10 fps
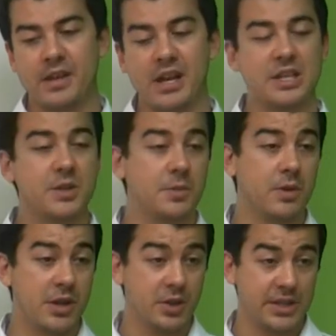
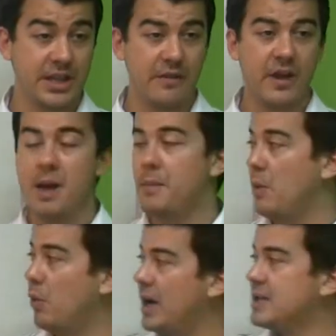customer and yourself.
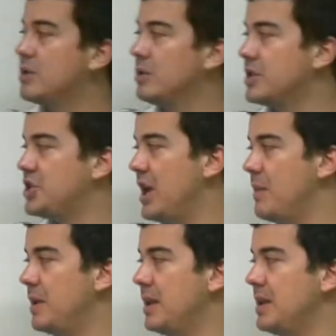But why it's called a
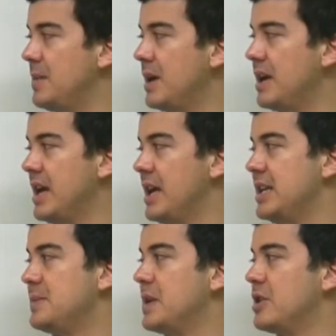champion email
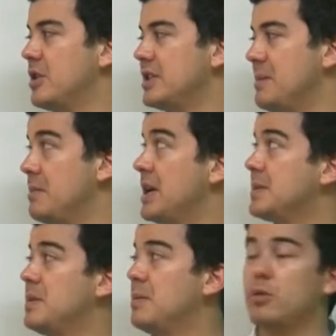is because it
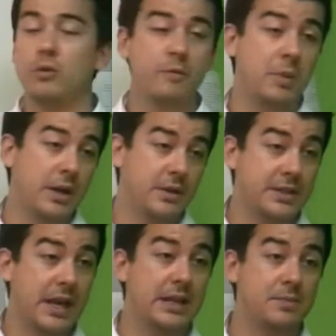must be approved by your
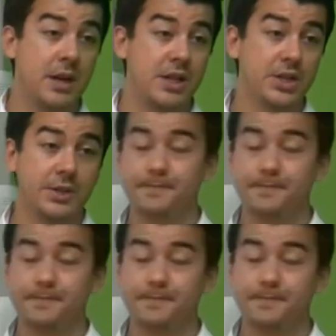sales manager.